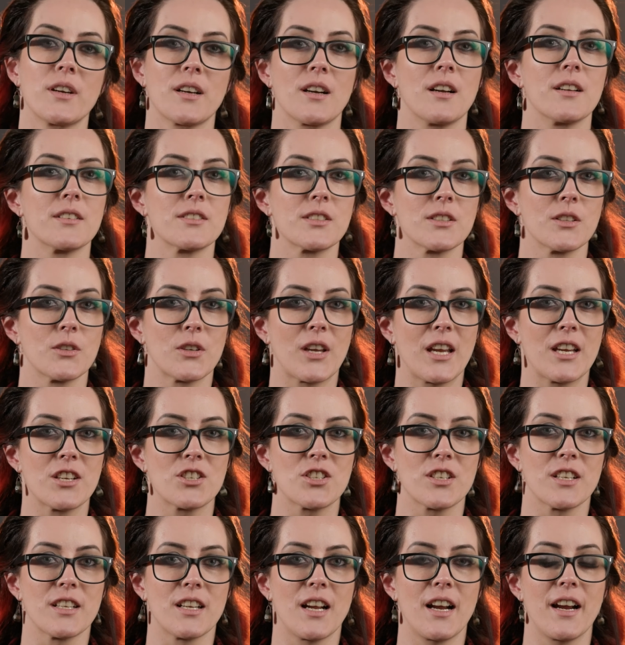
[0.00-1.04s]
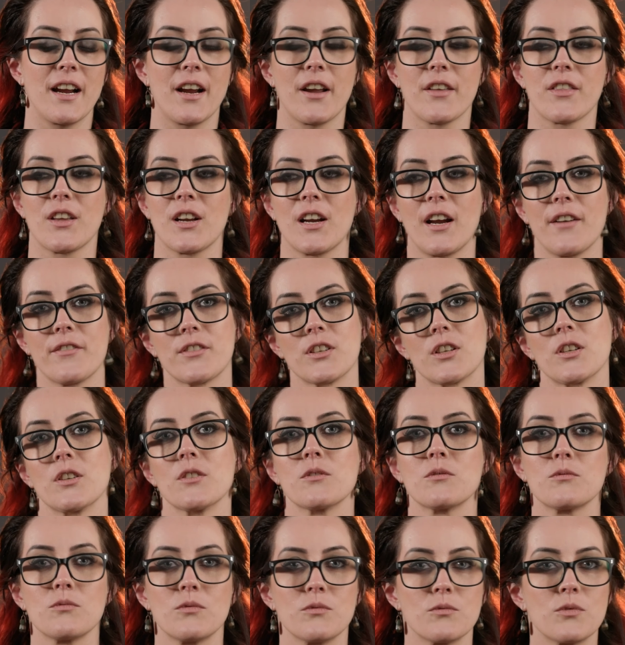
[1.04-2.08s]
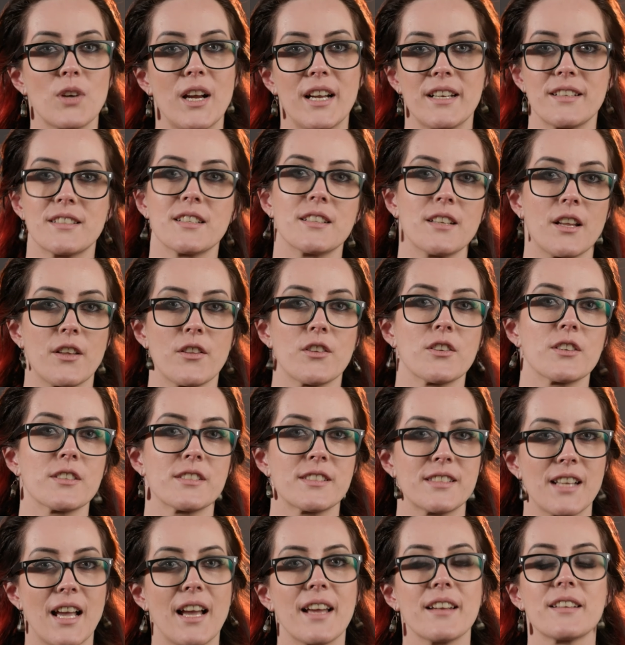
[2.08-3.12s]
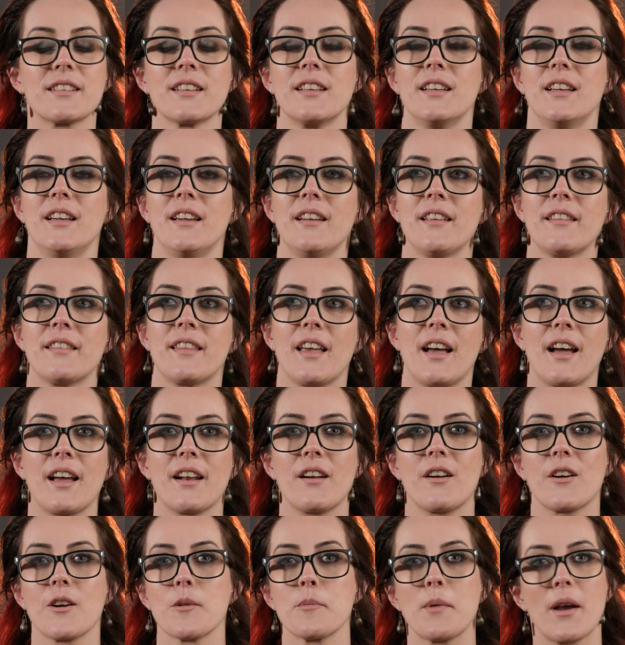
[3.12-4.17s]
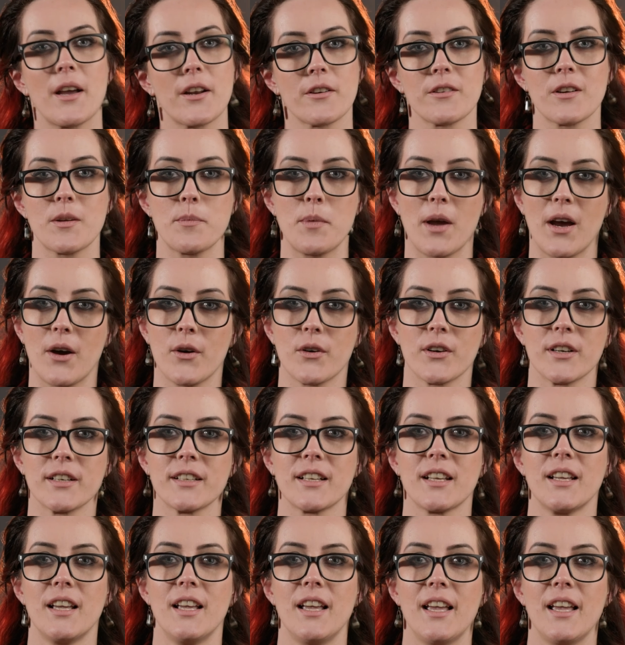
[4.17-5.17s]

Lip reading: on to location, I either have to rent another set that are battery powered.